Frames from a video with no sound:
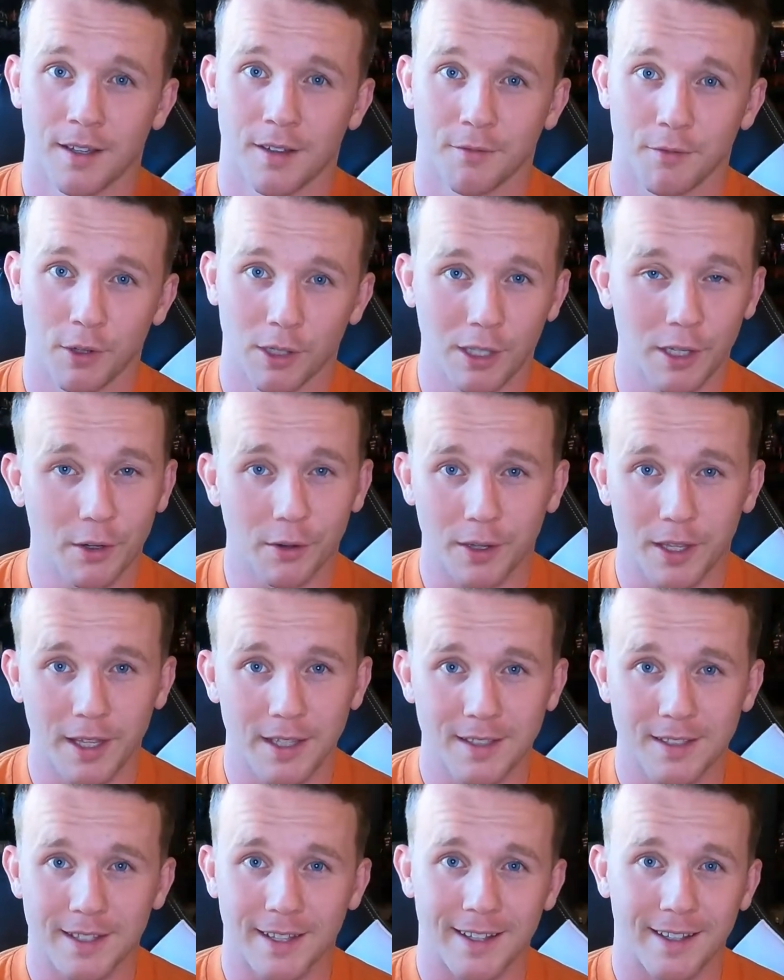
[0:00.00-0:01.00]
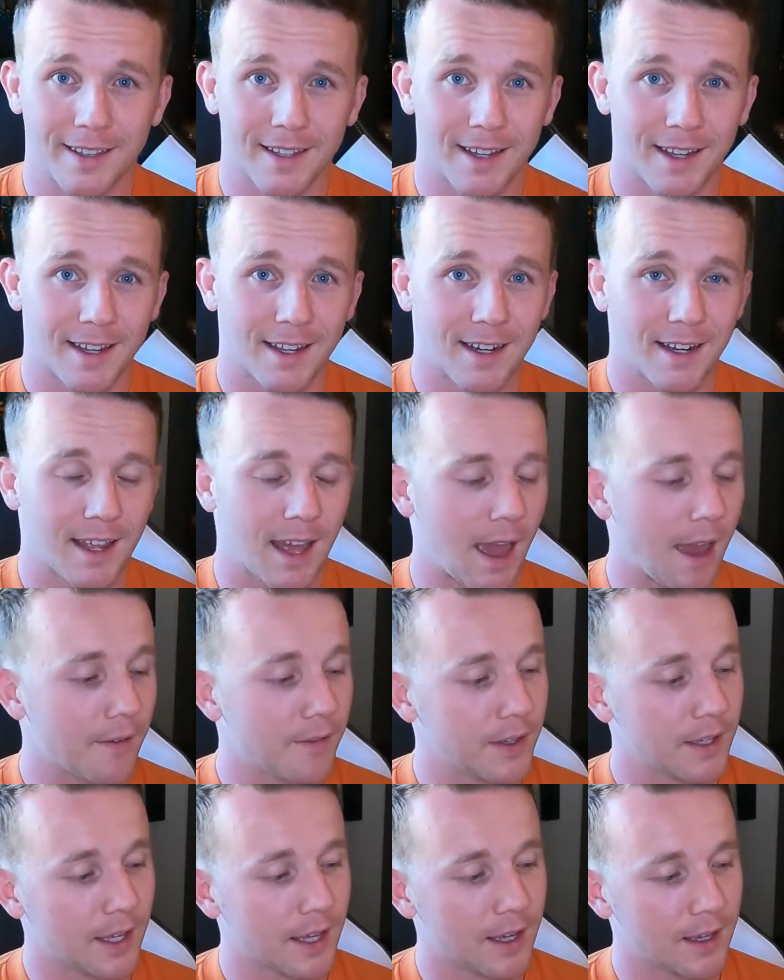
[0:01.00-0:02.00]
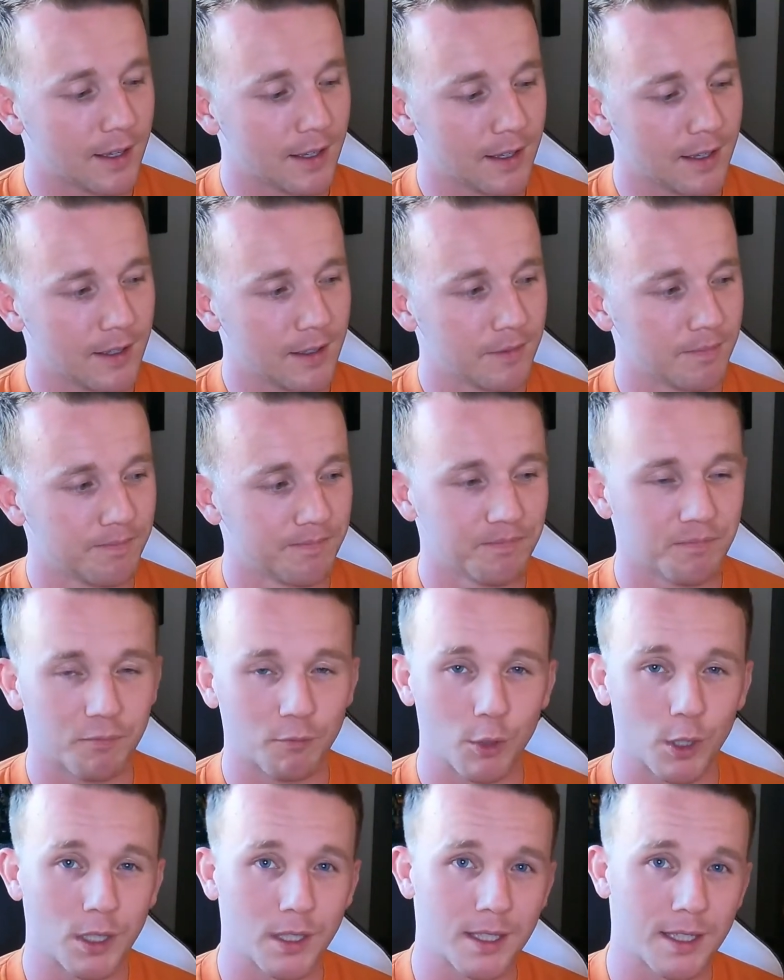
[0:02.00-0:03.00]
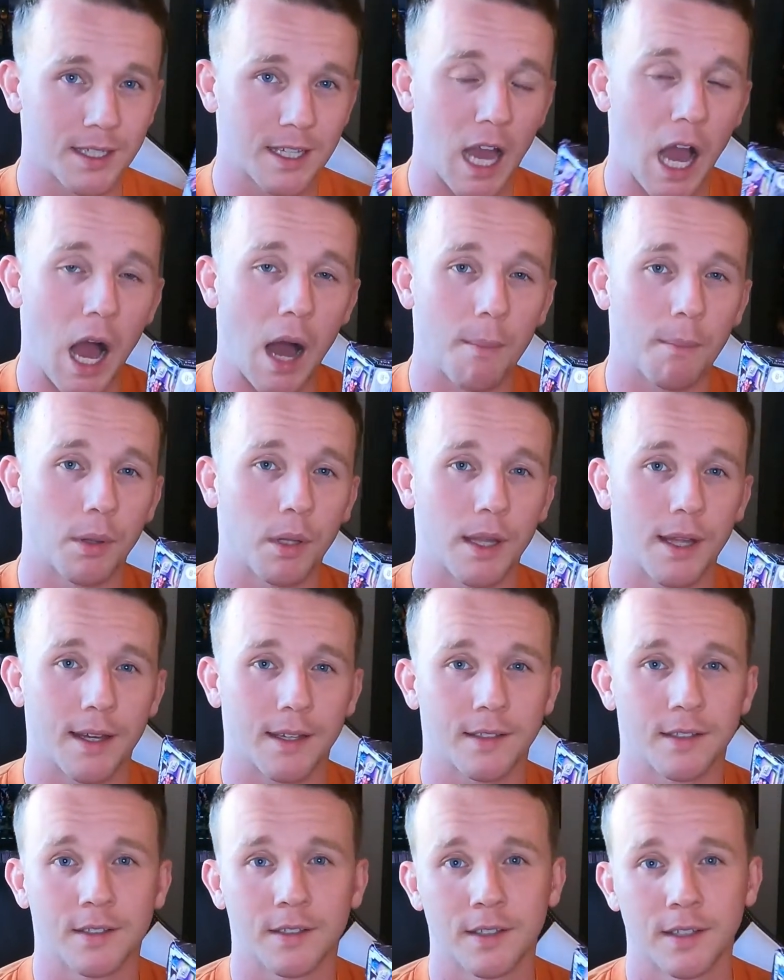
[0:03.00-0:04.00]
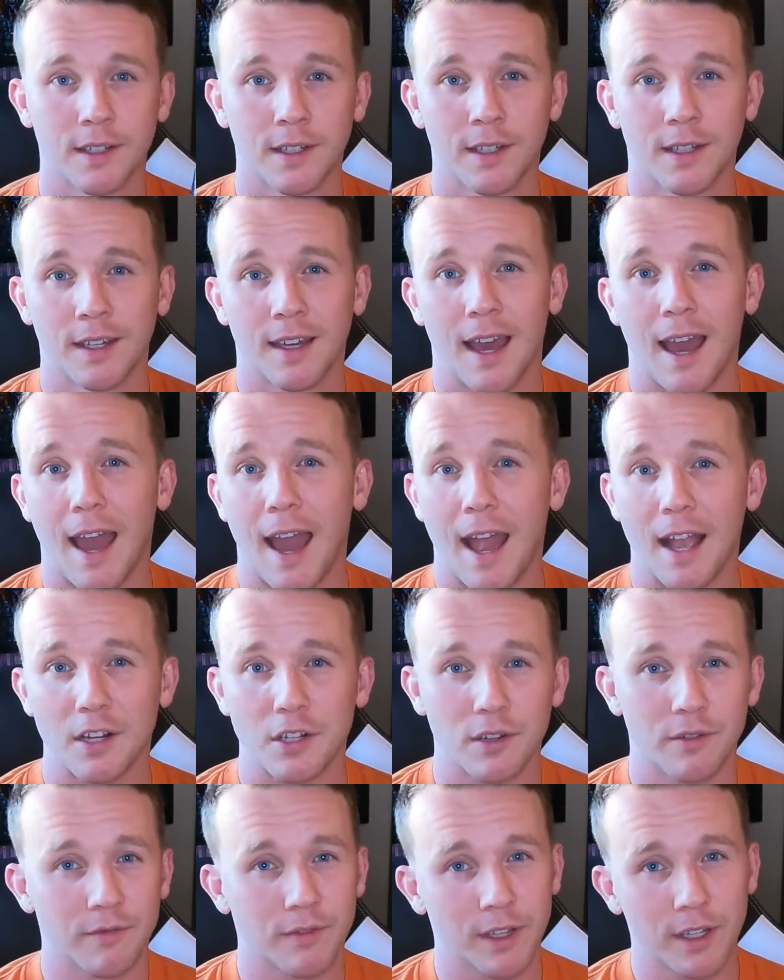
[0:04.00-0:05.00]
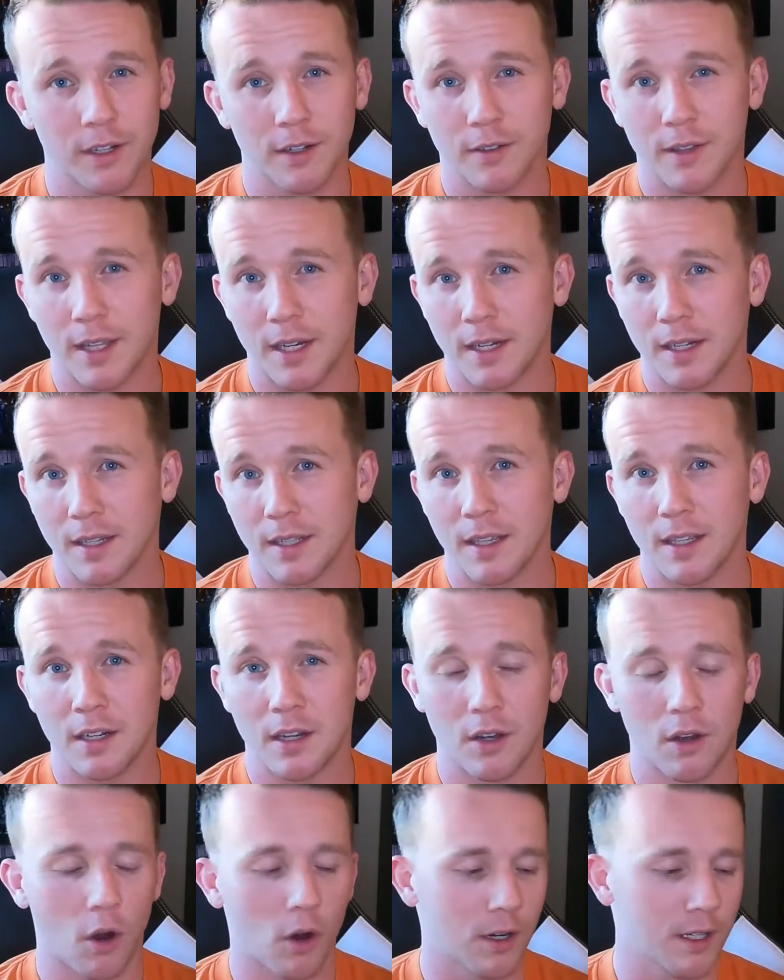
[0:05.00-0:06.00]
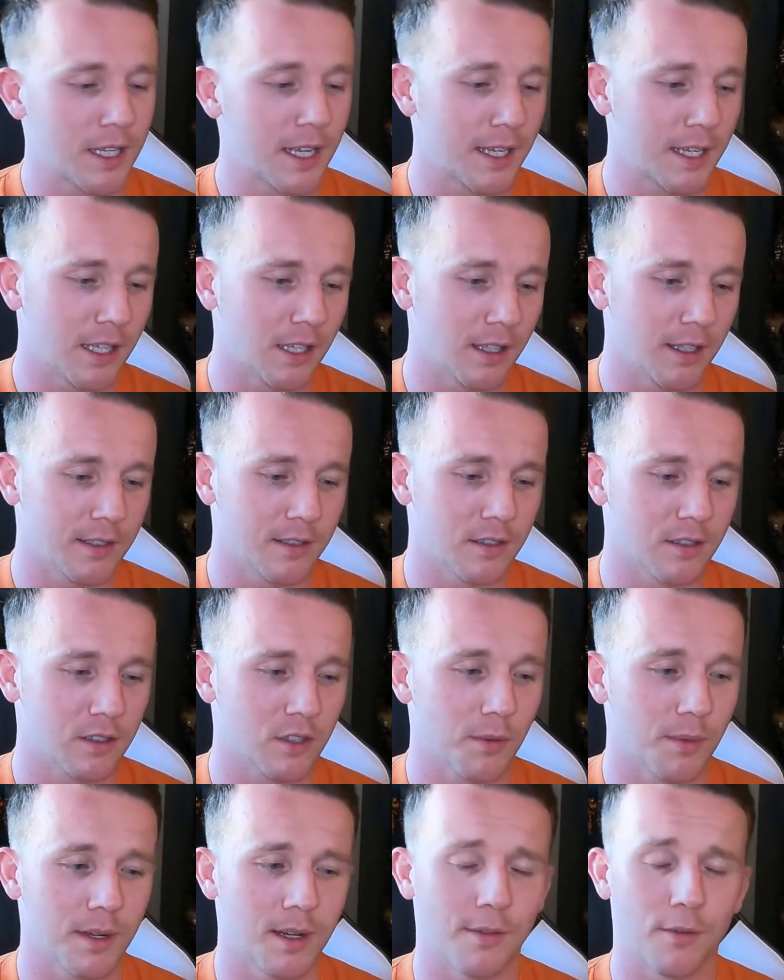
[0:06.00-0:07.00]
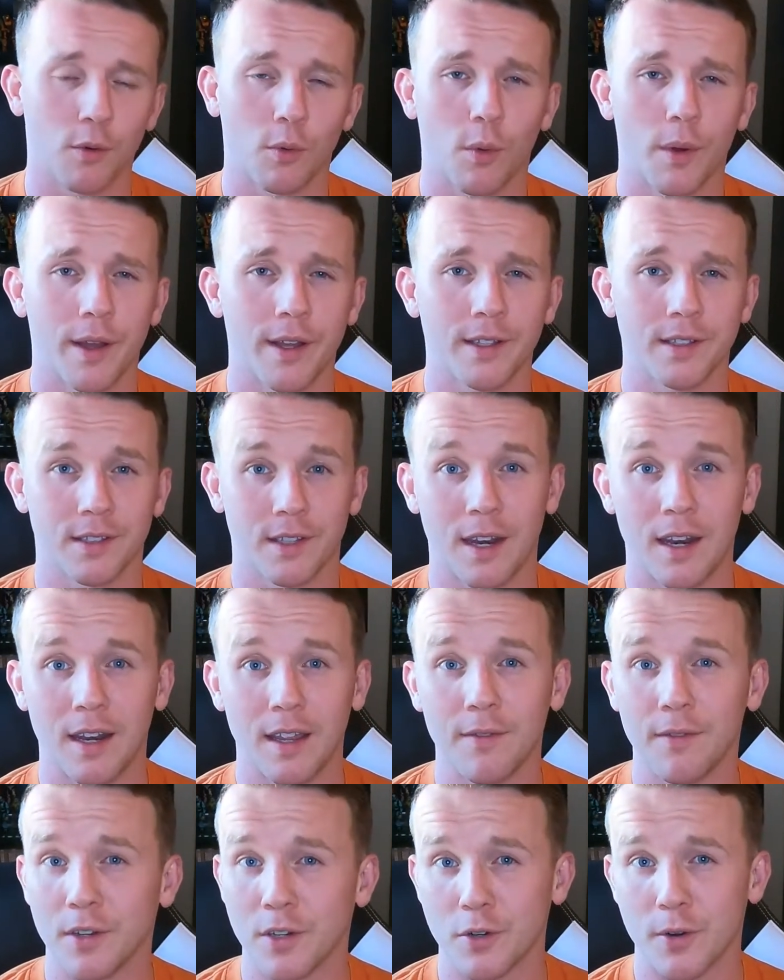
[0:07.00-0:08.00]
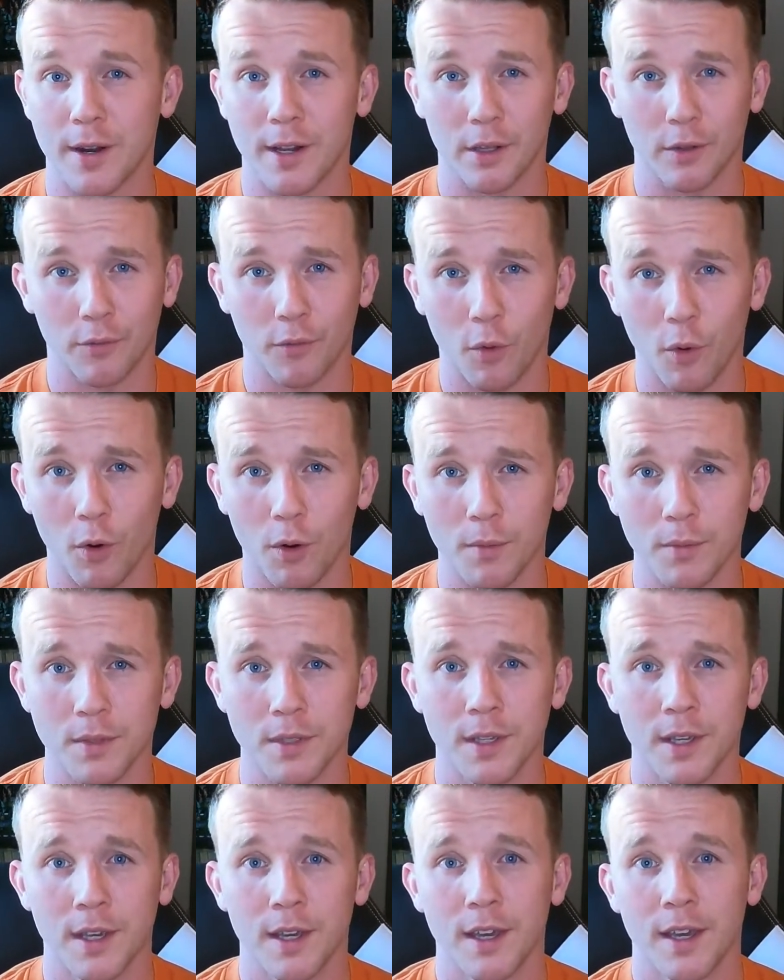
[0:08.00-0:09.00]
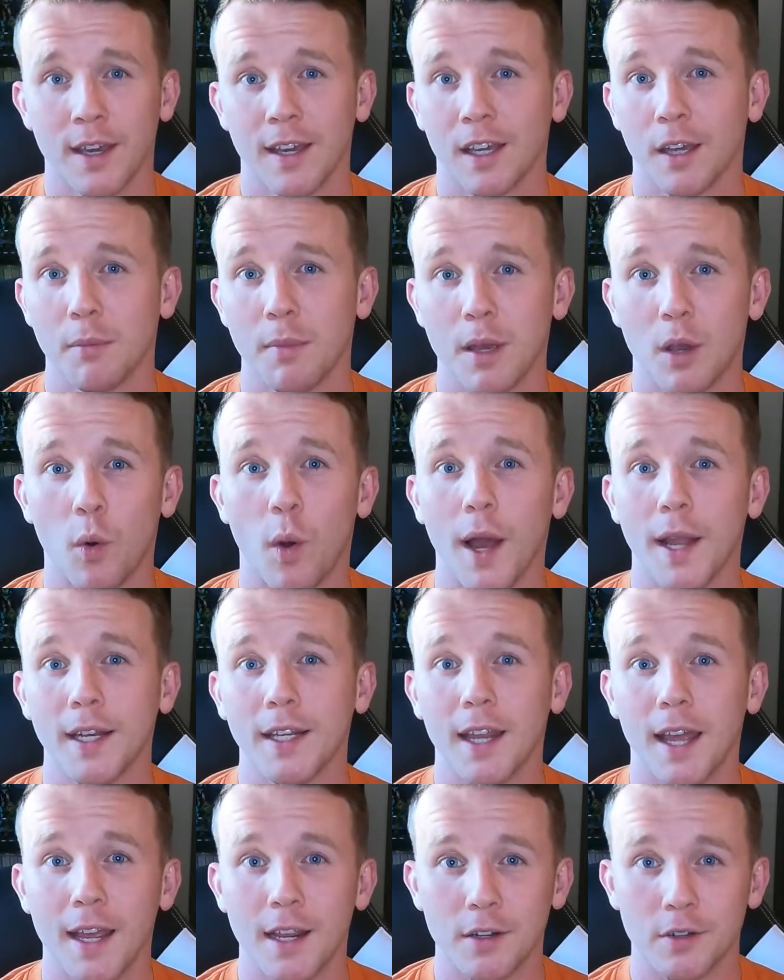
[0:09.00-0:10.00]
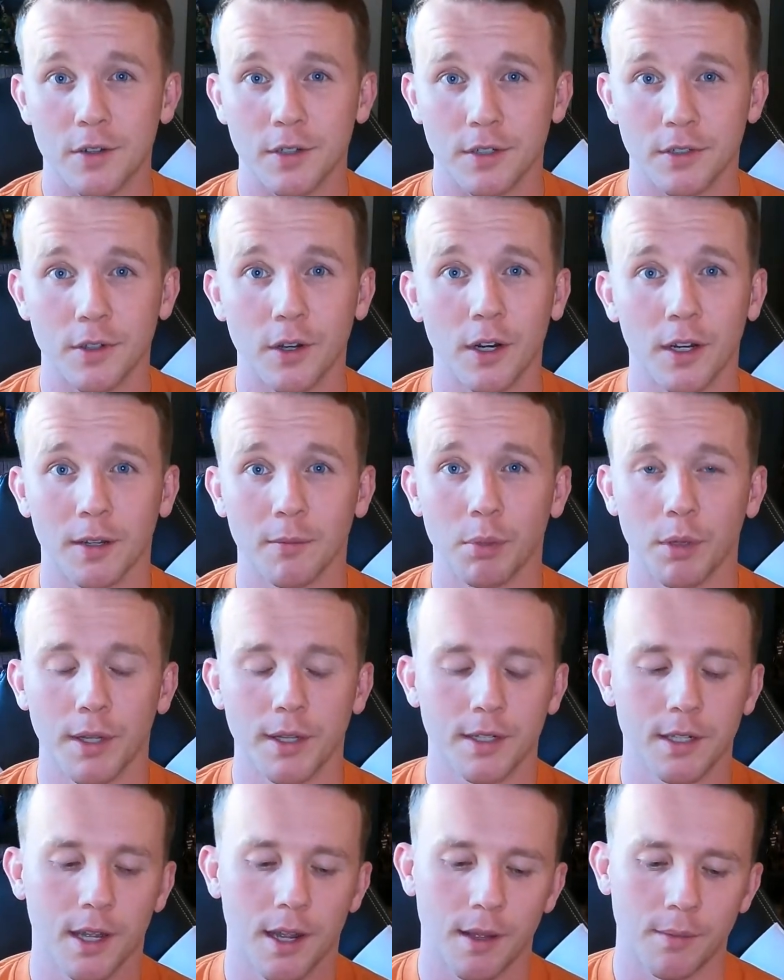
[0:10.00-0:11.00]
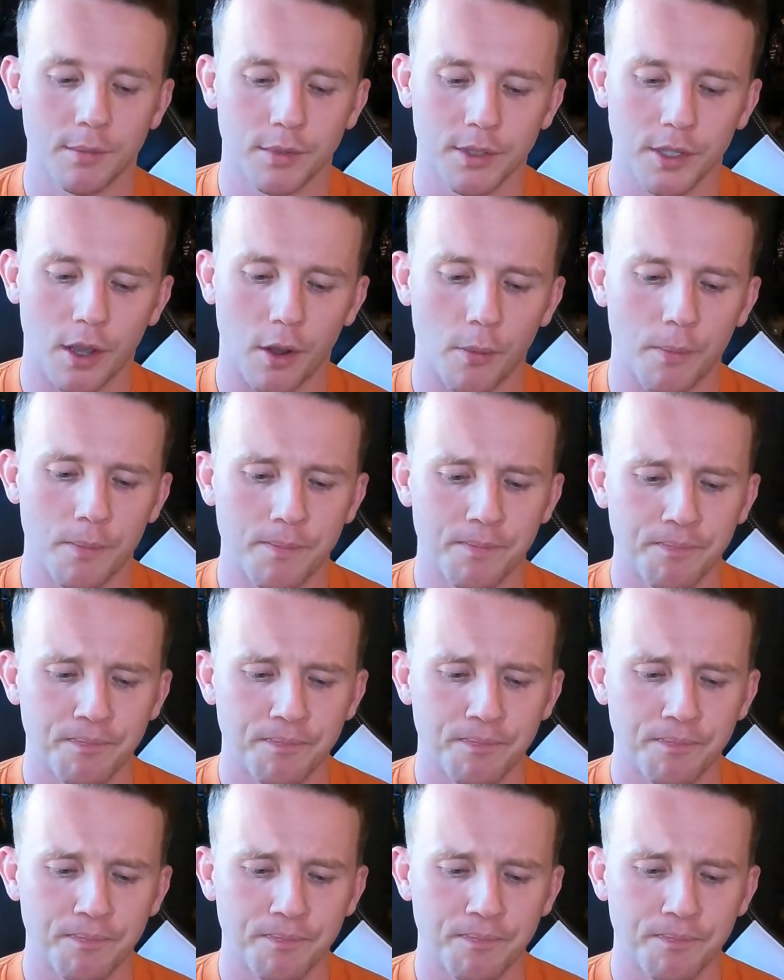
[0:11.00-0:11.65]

for little kids like that, having a really complex action figure that you know articulates in so many different ways and even transforms can be quite dangerous during playtime. So